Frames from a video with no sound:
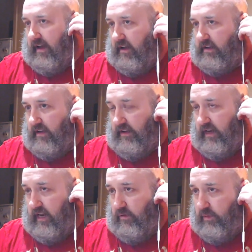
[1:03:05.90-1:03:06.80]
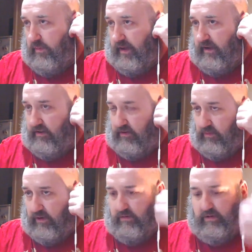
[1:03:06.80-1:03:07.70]
Dave Hillier will be back as
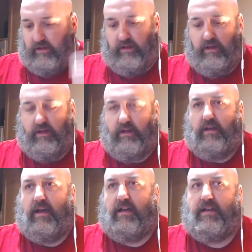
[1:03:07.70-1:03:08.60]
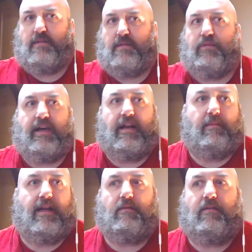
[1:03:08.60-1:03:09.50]
well, and he's bringing a
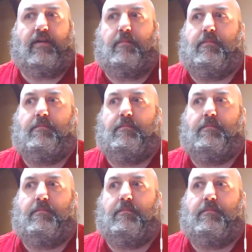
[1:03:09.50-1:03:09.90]
mate with him.